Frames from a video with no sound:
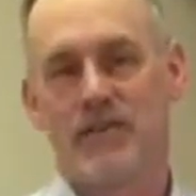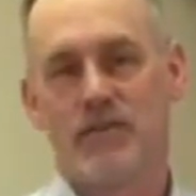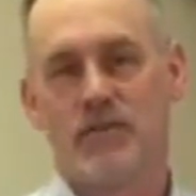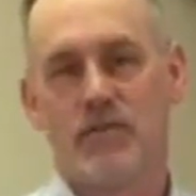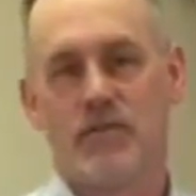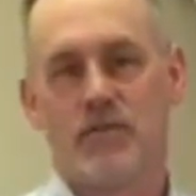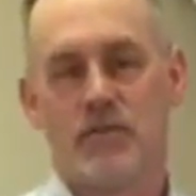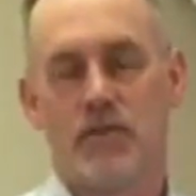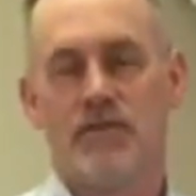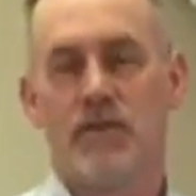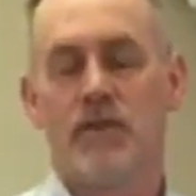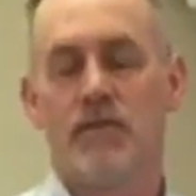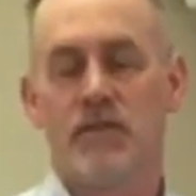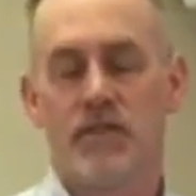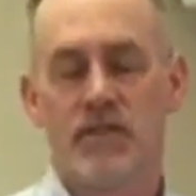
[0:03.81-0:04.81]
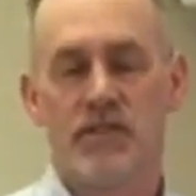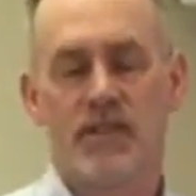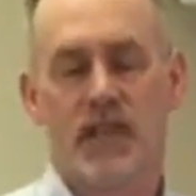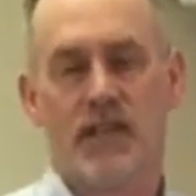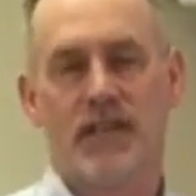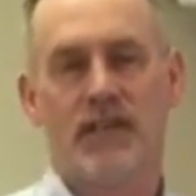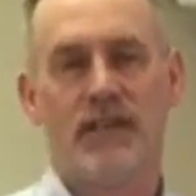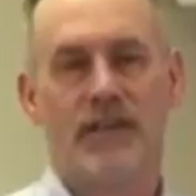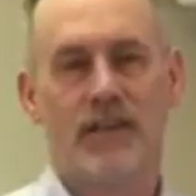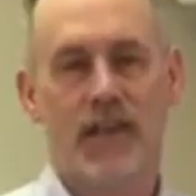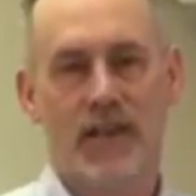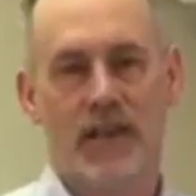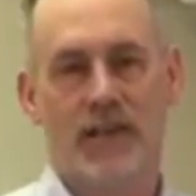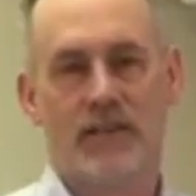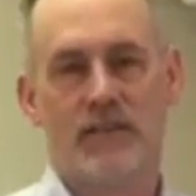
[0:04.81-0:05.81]
or cervicogenic
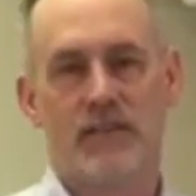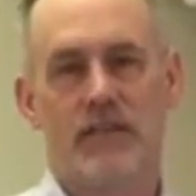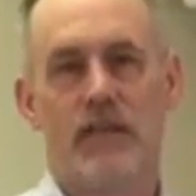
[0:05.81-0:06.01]
headaches.